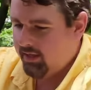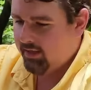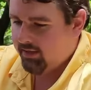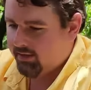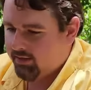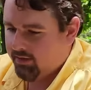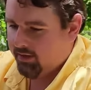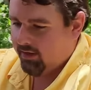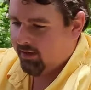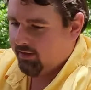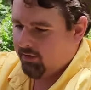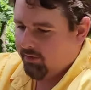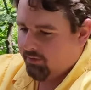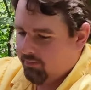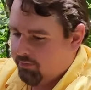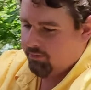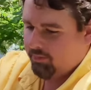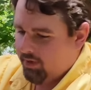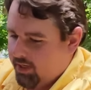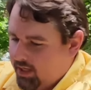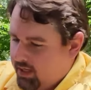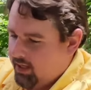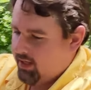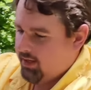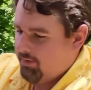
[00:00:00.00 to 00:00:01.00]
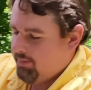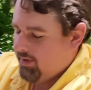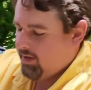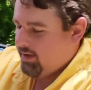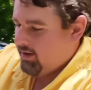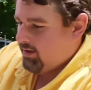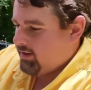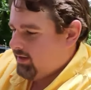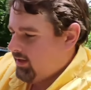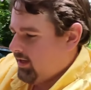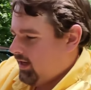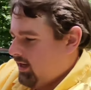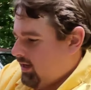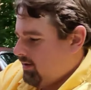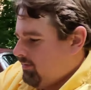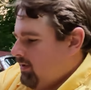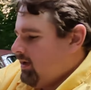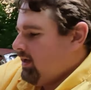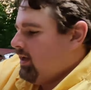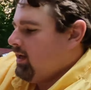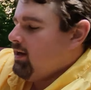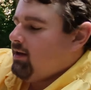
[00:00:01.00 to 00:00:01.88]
There's the little pin up here on top.